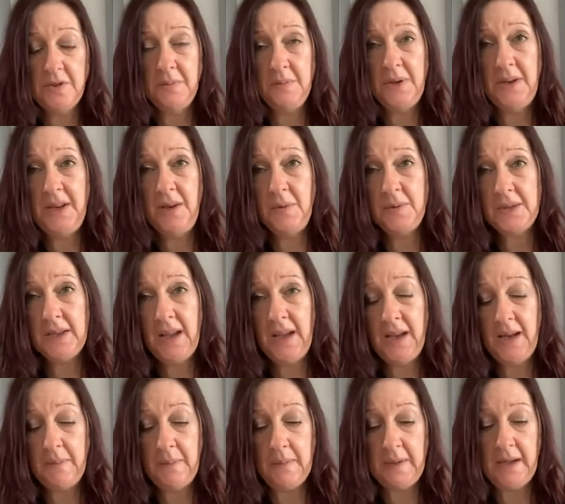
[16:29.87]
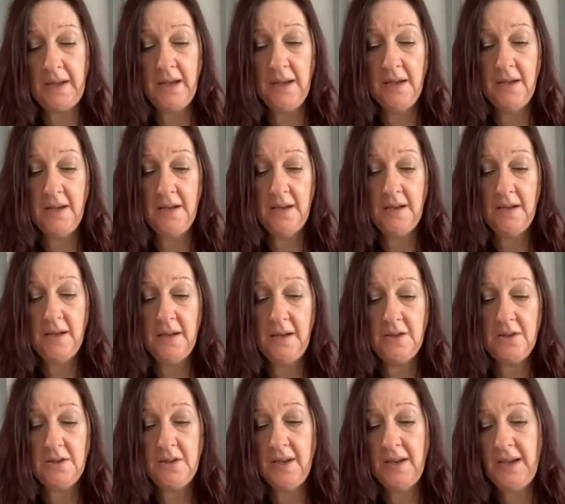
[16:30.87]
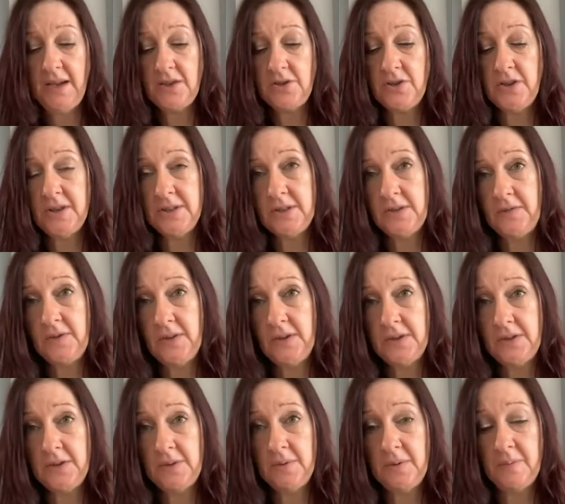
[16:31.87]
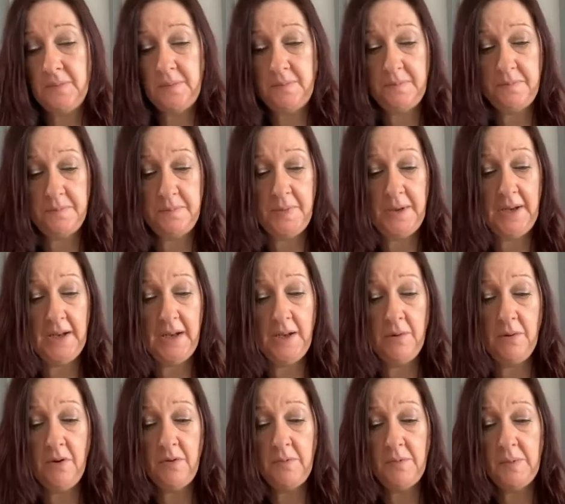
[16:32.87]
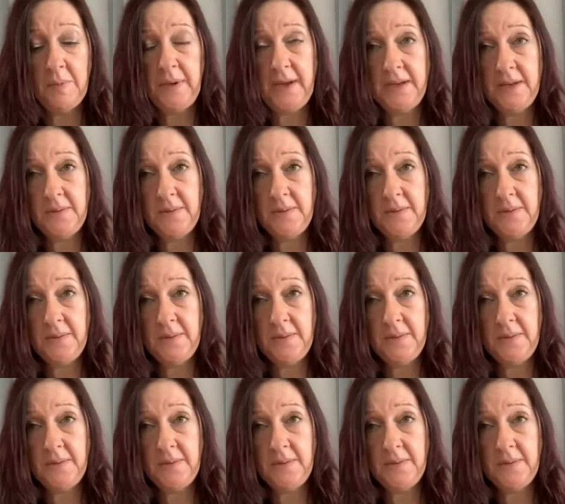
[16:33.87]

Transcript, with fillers: My knee was killing me. I, I had transferred to a pillow off my bed.